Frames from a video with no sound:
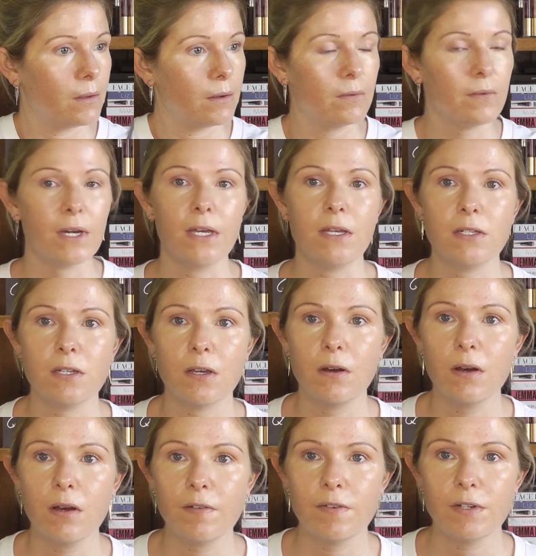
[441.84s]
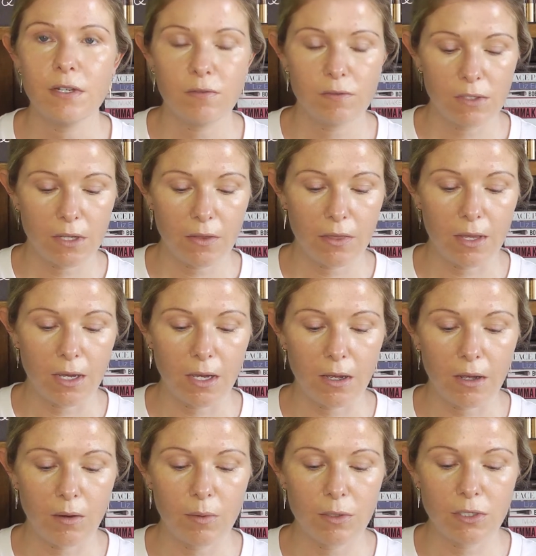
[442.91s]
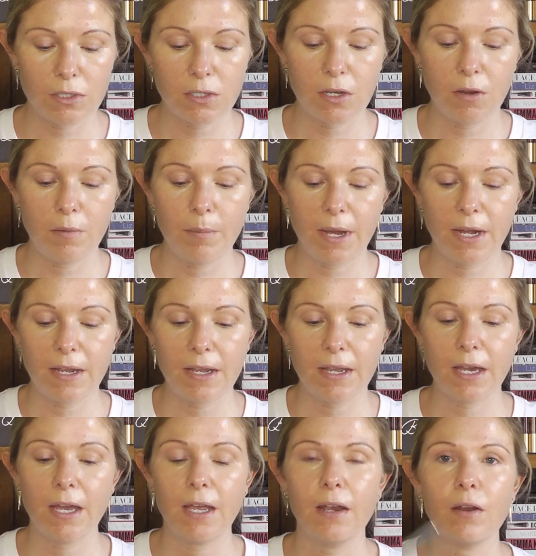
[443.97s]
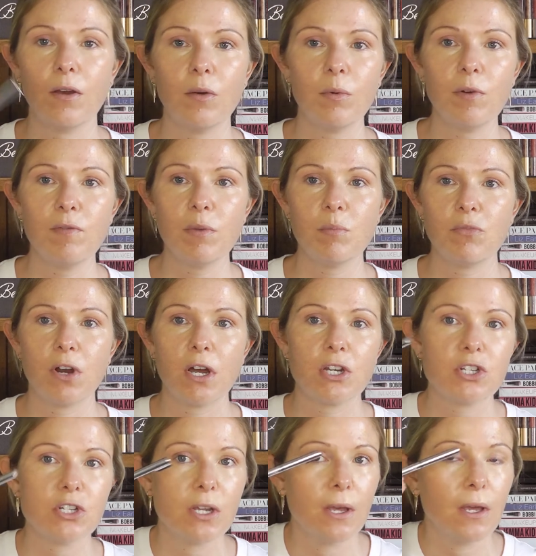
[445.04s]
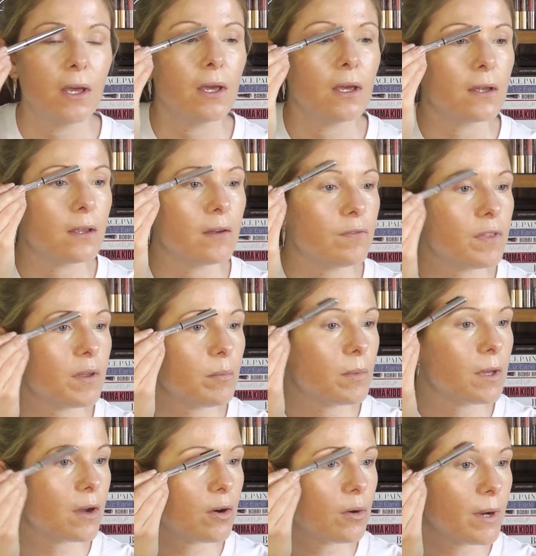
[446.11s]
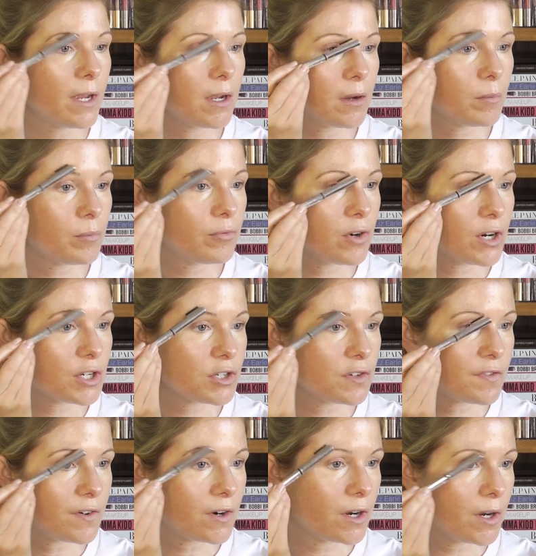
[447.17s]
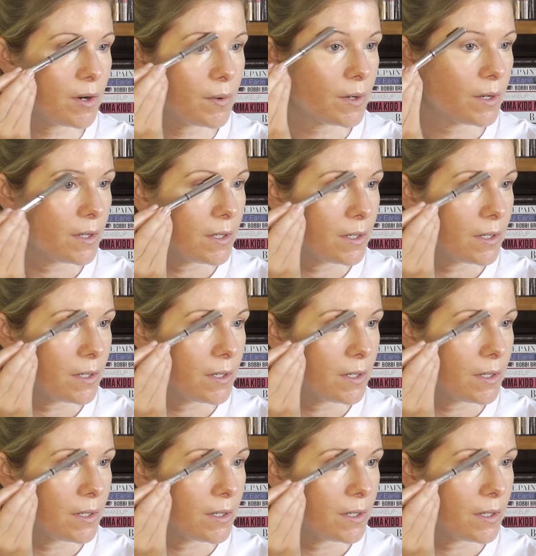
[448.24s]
Right, so after you've done that, I would just go back again with the brush, give them a quick brush through,